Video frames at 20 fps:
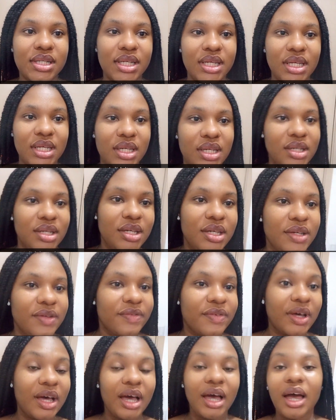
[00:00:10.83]
to
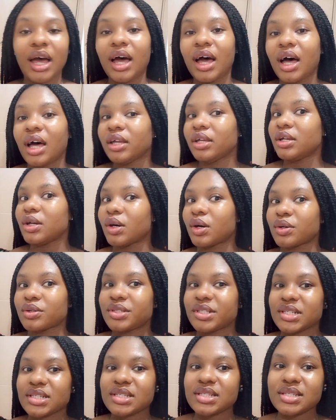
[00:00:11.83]
leave. You
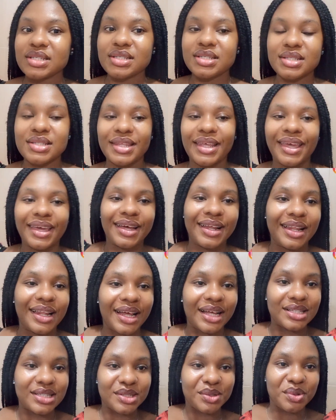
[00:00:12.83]
all just stay
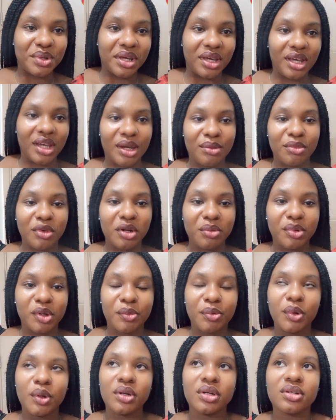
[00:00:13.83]
alert, okay? I'm going to
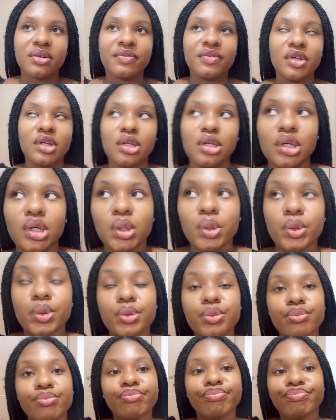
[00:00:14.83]
be uploading the video